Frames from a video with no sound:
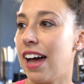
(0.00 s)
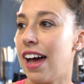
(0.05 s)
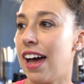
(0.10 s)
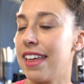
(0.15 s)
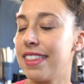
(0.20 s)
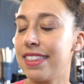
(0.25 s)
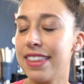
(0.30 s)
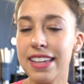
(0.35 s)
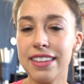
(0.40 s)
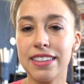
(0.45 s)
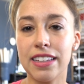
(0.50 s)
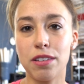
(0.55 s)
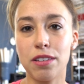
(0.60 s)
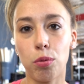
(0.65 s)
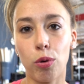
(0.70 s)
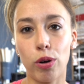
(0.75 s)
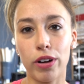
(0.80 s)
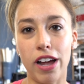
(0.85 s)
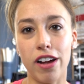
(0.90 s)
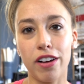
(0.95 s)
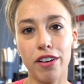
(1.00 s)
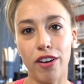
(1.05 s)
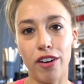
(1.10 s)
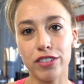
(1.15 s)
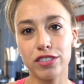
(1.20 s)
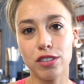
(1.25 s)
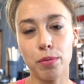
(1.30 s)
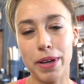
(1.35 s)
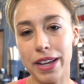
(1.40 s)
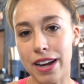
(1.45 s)
I think that the workout can
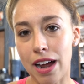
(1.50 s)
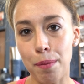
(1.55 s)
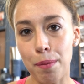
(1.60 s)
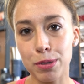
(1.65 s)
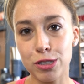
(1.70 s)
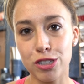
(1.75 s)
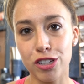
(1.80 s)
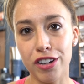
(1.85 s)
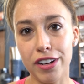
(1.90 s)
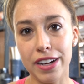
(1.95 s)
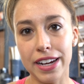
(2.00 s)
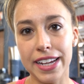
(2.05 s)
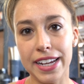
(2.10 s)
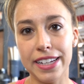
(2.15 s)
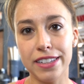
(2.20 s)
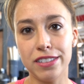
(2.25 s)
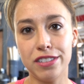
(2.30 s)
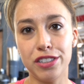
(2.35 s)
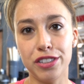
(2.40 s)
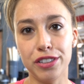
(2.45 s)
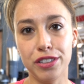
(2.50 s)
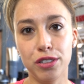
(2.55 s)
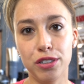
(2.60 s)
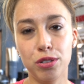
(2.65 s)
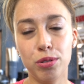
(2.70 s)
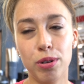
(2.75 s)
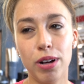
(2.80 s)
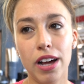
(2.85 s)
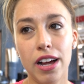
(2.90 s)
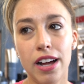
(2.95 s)
also be an opportunity
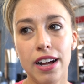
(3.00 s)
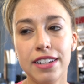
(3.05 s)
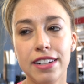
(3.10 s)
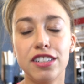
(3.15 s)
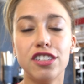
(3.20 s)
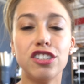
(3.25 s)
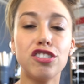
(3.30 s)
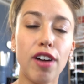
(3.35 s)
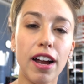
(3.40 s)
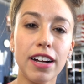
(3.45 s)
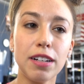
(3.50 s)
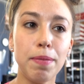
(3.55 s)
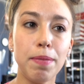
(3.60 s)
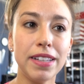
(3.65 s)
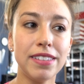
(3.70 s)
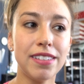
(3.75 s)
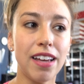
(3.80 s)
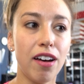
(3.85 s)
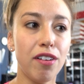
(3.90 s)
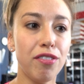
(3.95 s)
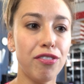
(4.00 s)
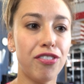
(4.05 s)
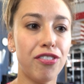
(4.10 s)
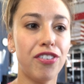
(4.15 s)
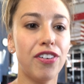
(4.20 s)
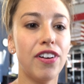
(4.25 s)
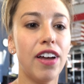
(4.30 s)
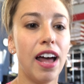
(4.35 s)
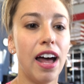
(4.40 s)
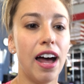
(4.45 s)
to distract myself.
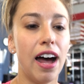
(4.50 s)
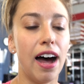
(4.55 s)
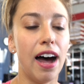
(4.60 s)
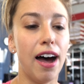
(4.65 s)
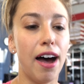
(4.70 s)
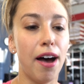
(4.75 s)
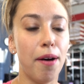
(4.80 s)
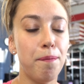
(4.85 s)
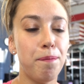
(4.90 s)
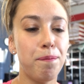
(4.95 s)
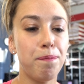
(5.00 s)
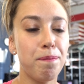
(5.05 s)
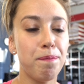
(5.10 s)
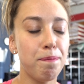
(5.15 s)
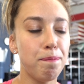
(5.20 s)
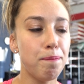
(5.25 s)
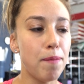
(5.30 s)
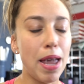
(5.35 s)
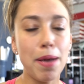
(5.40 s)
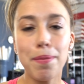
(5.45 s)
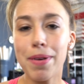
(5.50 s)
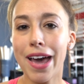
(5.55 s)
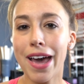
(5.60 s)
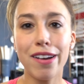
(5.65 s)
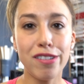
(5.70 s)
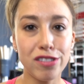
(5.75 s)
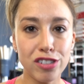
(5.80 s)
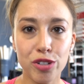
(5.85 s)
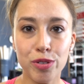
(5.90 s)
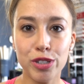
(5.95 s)
Um, maybe I
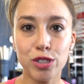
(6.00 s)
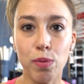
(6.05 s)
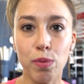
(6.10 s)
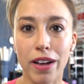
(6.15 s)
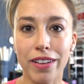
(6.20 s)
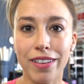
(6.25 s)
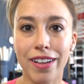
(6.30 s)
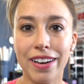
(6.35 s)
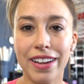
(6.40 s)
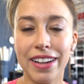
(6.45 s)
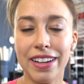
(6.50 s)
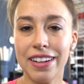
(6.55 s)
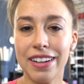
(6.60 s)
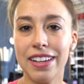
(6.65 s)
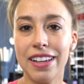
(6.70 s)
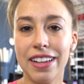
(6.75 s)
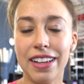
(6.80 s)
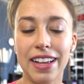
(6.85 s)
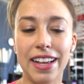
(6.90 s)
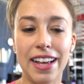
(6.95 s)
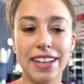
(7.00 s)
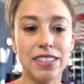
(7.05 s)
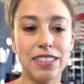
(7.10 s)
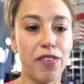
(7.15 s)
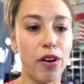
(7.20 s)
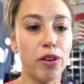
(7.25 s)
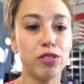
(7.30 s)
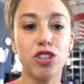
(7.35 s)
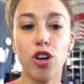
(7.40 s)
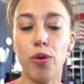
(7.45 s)
don't do as well on it as
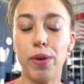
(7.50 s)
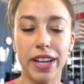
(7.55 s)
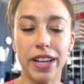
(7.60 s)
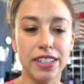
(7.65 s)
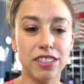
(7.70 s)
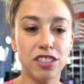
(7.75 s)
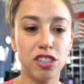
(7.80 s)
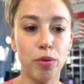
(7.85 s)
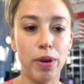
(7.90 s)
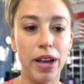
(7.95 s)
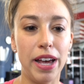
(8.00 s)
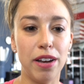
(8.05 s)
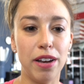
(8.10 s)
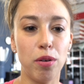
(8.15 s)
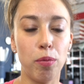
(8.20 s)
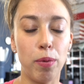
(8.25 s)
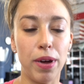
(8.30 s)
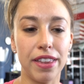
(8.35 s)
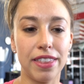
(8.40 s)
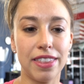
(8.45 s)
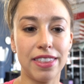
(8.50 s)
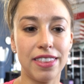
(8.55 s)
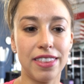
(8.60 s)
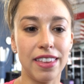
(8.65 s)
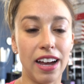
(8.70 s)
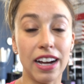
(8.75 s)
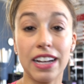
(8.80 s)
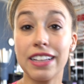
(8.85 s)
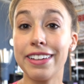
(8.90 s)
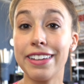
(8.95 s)
if I was going into it with
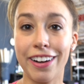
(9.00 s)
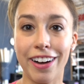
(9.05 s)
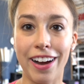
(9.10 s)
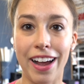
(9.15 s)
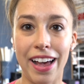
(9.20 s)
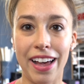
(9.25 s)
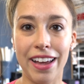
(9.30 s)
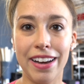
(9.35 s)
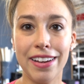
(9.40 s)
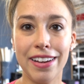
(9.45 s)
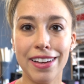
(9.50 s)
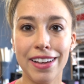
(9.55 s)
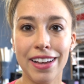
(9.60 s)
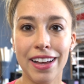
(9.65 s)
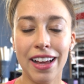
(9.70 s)
a clear head.